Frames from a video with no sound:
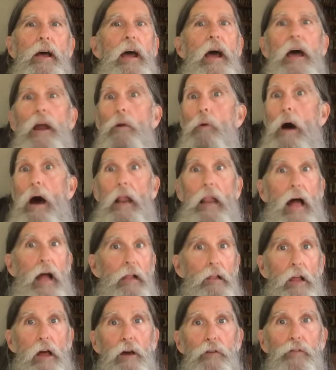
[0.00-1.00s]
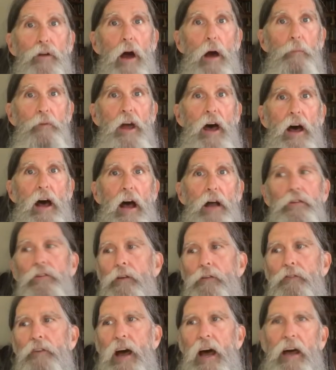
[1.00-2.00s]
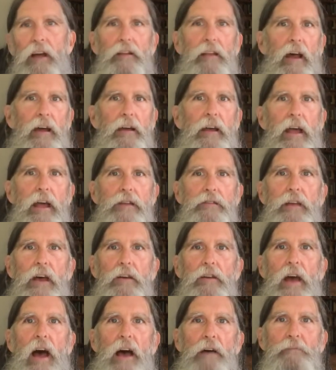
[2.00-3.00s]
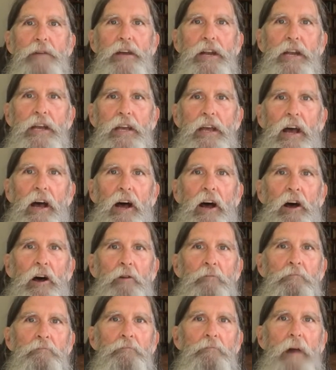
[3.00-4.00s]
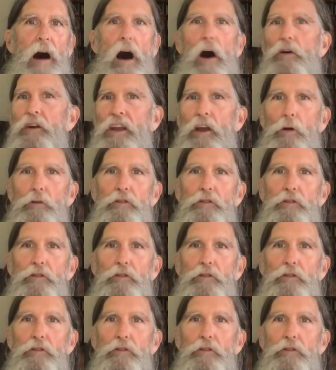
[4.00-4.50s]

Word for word: And while I love Ram Dass, in fact, I can't tell you how many um, audio